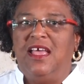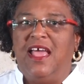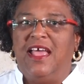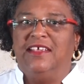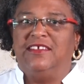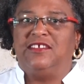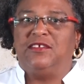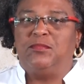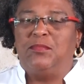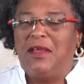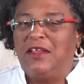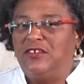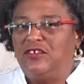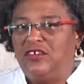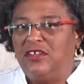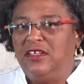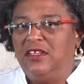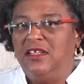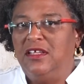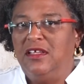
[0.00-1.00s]

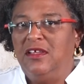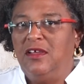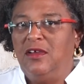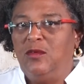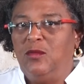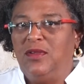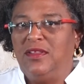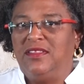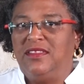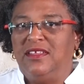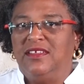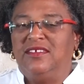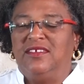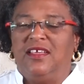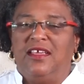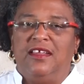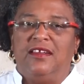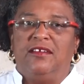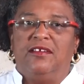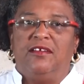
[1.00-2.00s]
especially with this
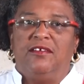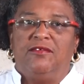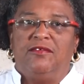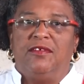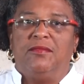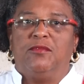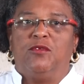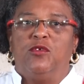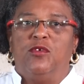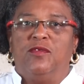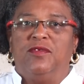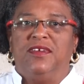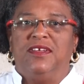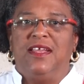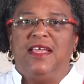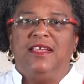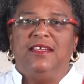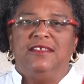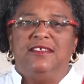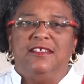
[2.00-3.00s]
hit from
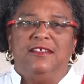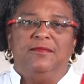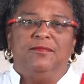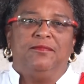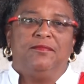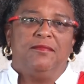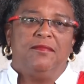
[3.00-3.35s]
COVID-19.